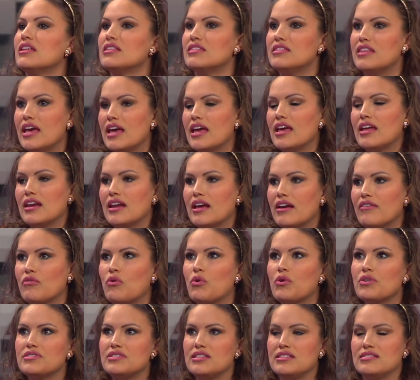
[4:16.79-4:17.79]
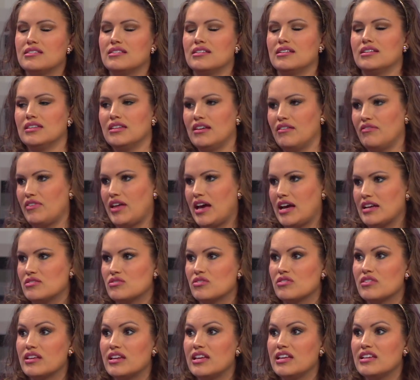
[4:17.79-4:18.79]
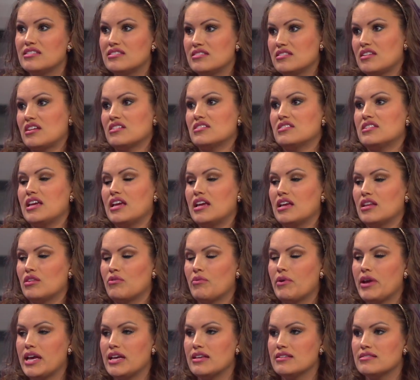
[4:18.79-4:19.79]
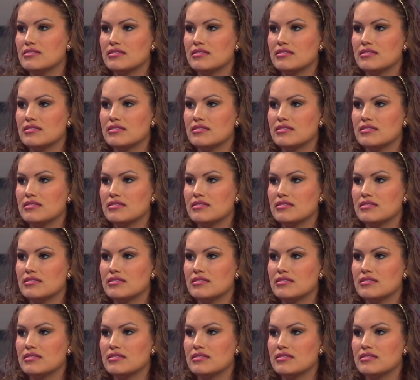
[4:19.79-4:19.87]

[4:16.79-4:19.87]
Then of course he's gonna love that. Do so you ever misread signals?